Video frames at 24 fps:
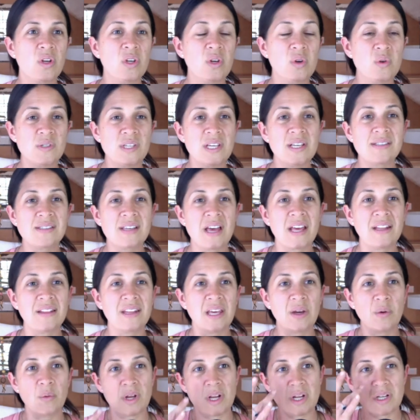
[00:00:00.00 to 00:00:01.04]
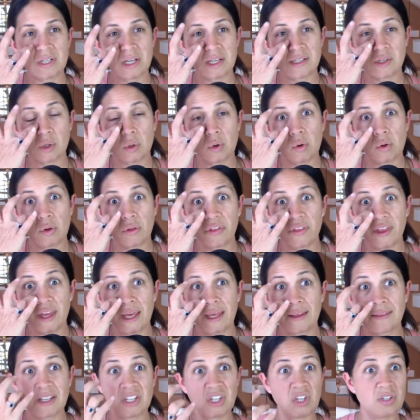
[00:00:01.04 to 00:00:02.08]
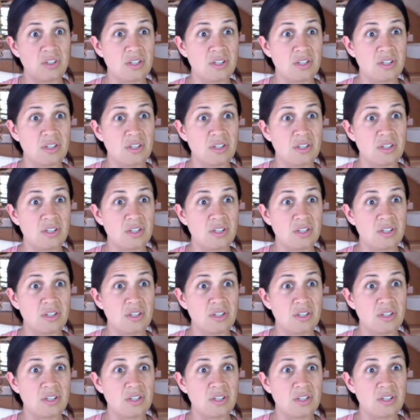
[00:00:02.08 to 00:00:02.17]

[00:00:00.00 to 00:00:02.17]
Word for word: using sign language is a cool thing that